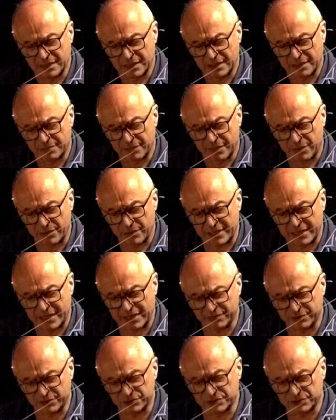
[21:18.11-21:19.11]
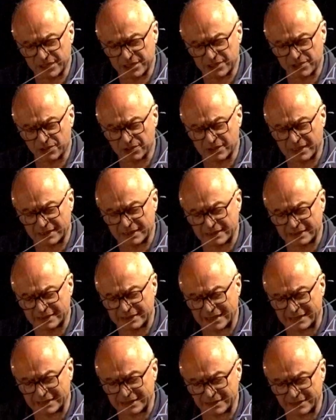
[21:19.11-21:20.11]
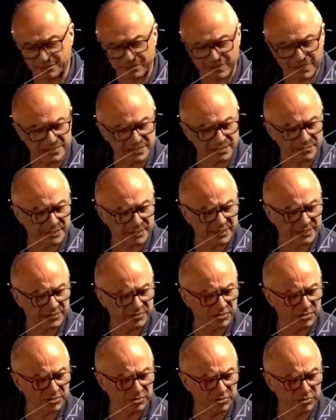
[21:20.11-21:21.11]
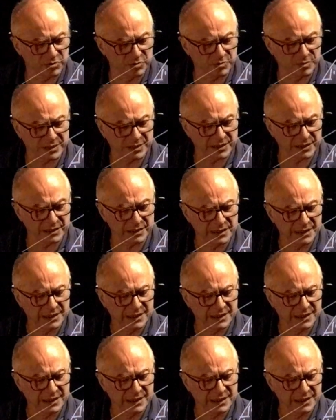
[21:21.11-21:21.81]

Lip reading: but we have to recognize that that specimen is going to be